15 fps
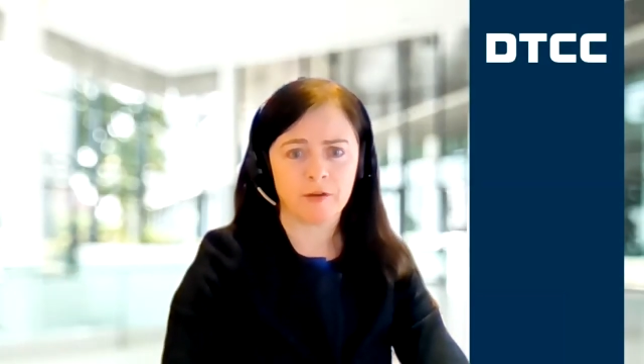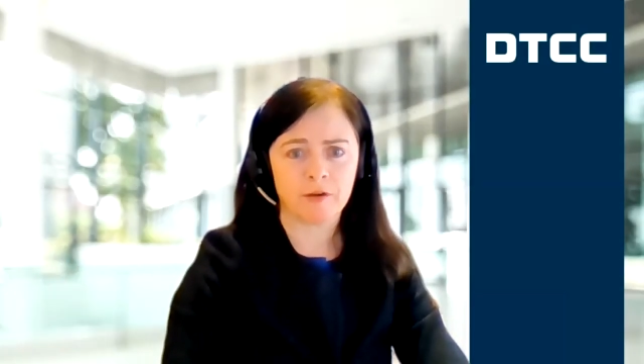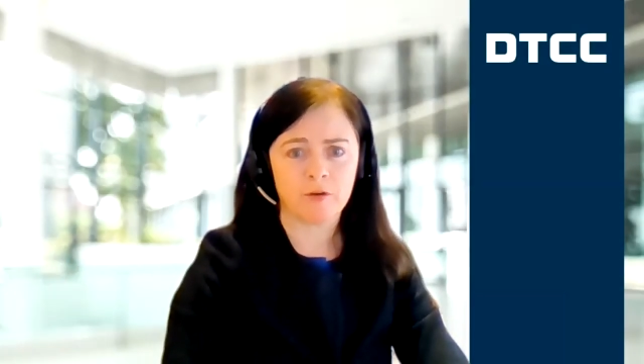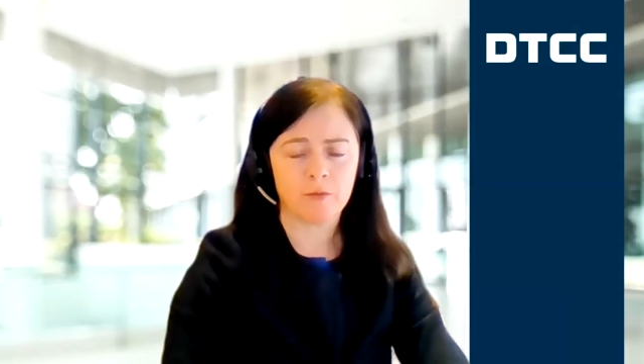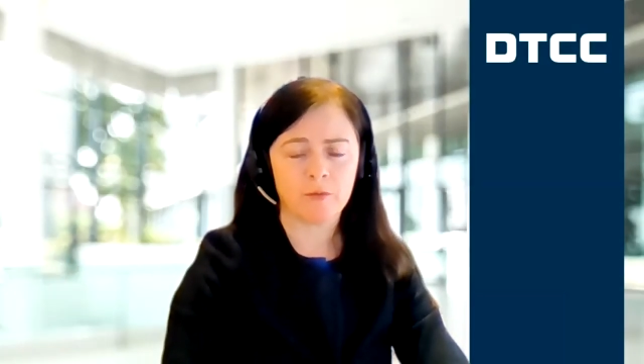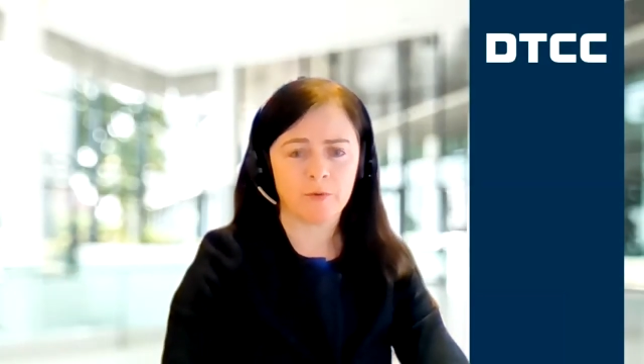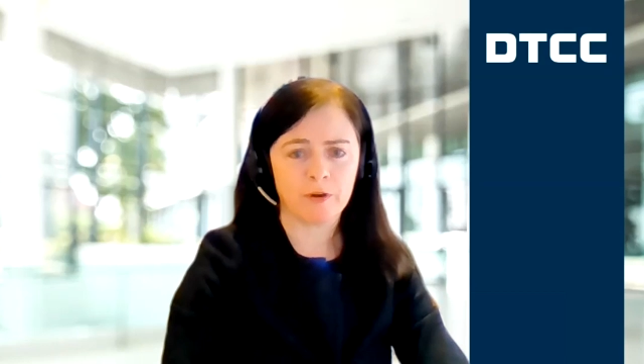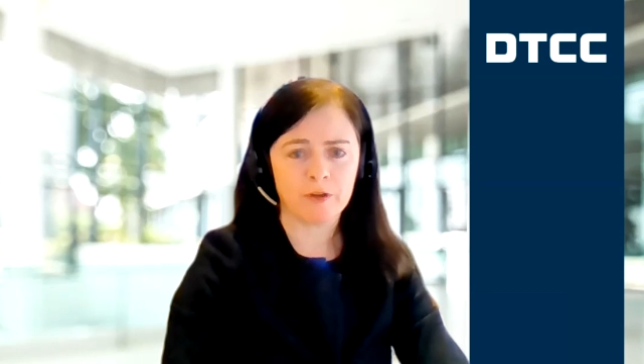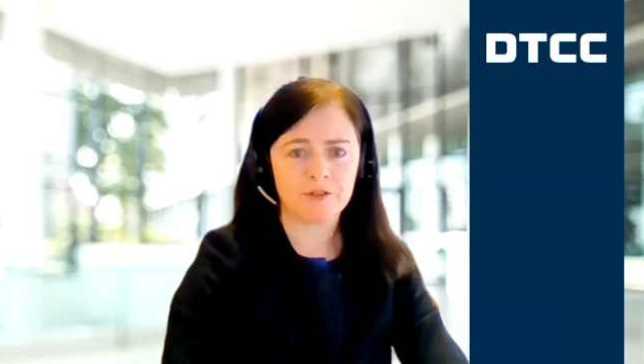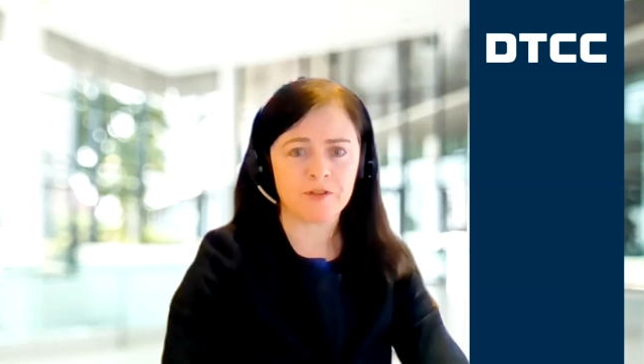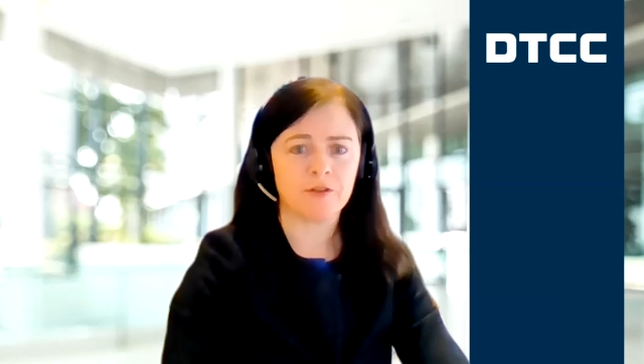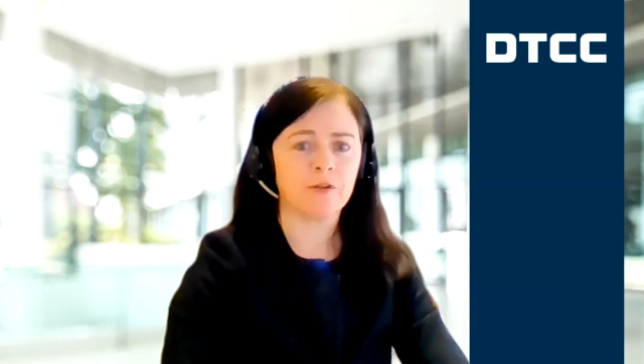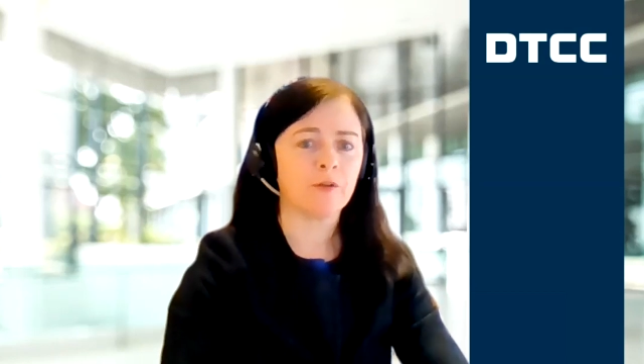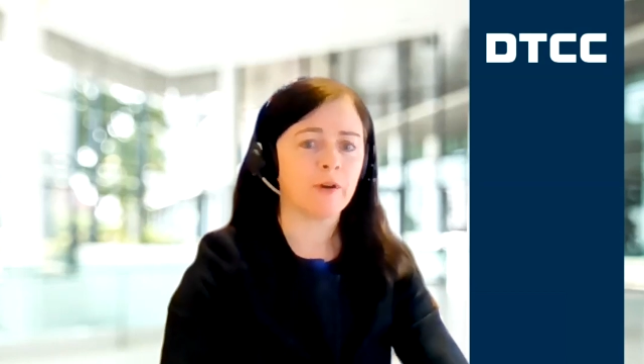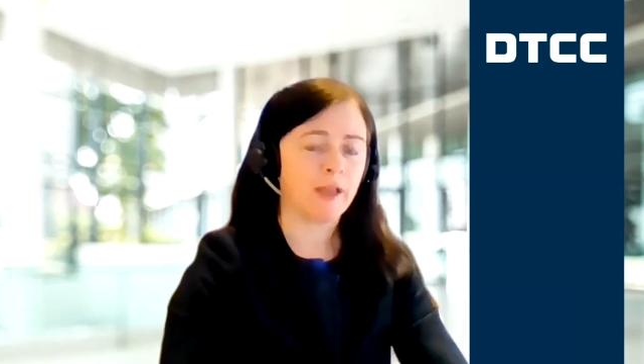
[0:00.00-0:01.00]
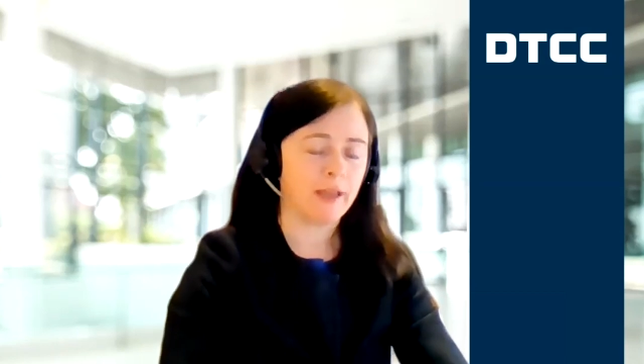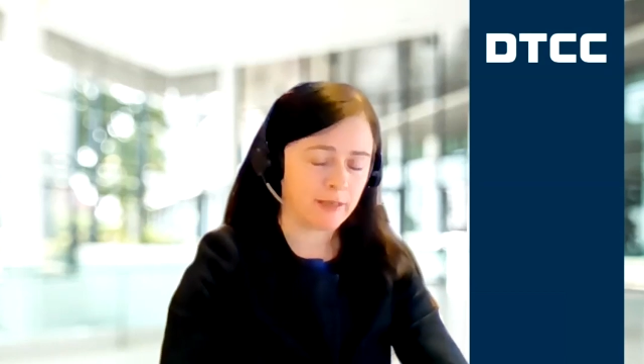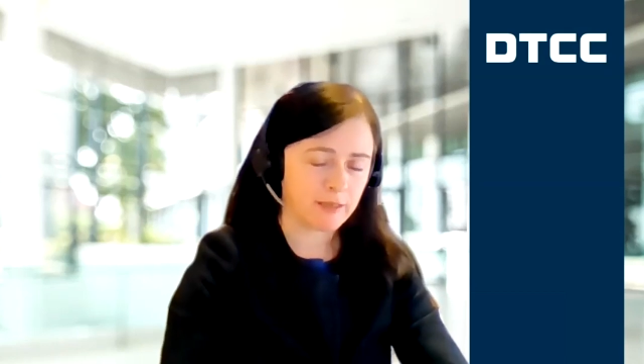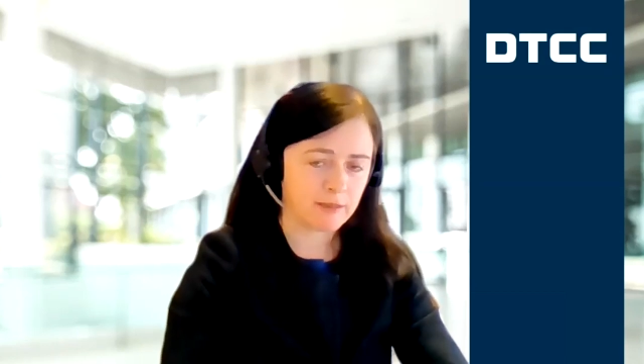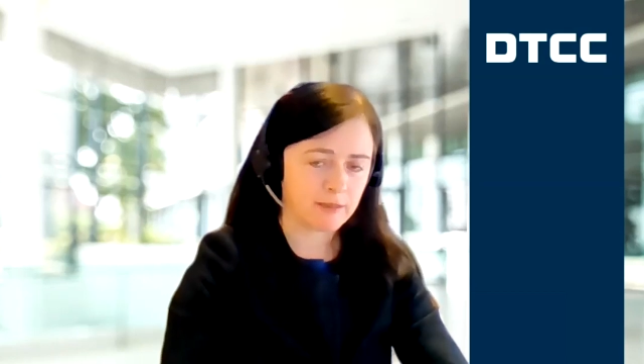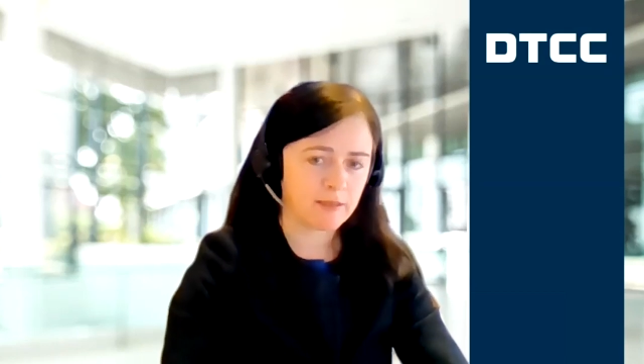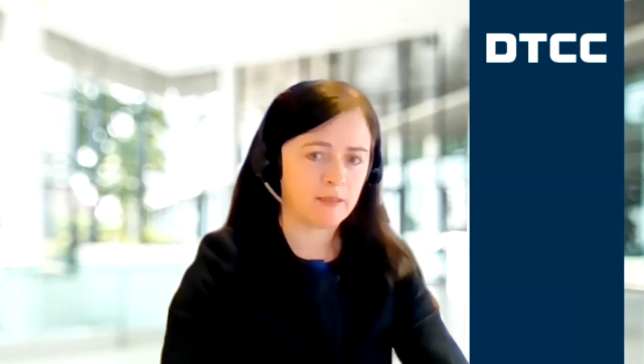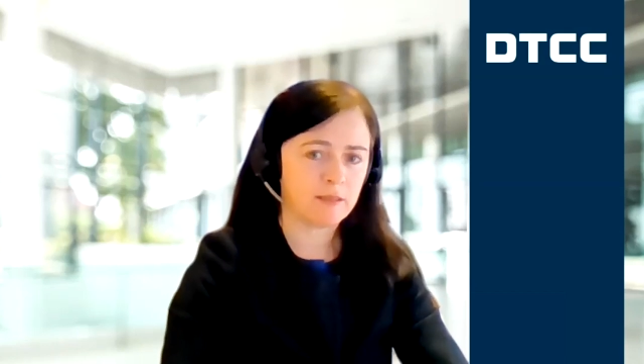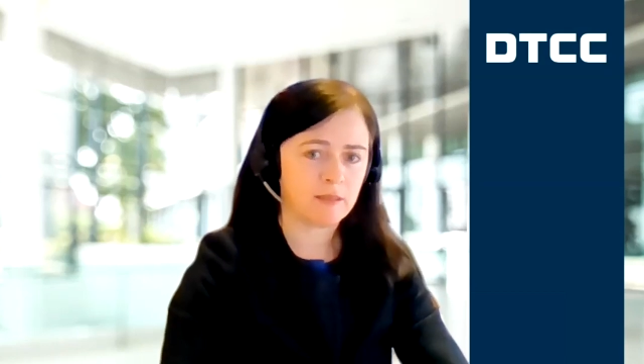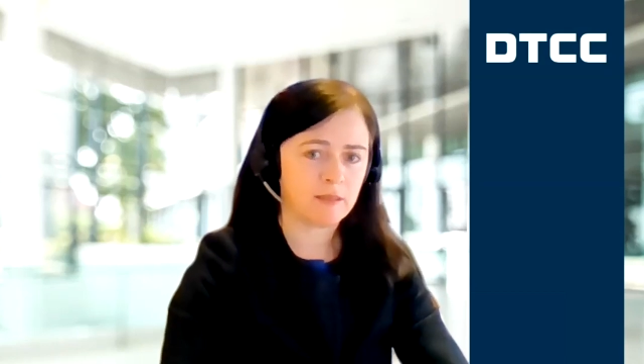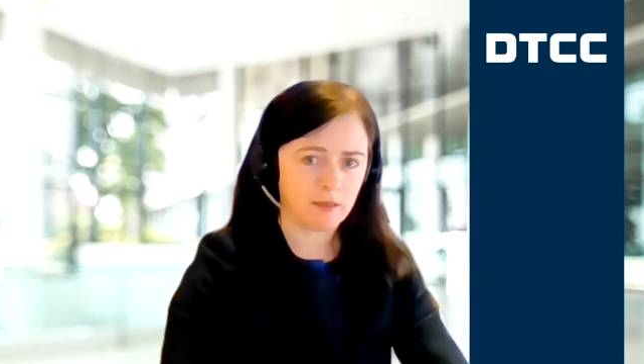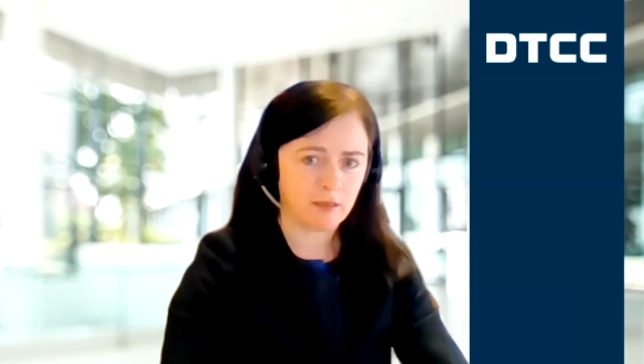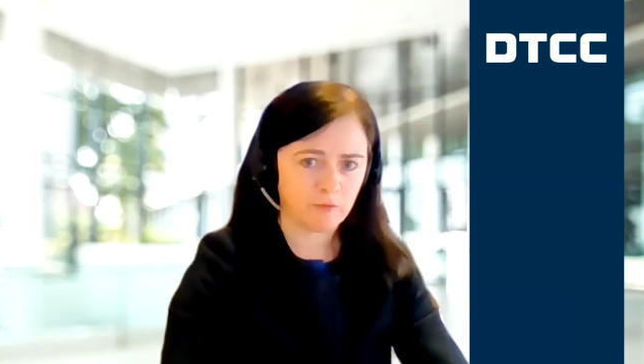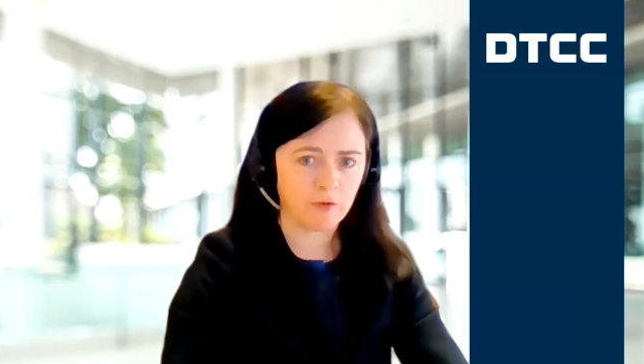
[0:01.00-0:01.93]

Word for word: Corporation, or NSCC,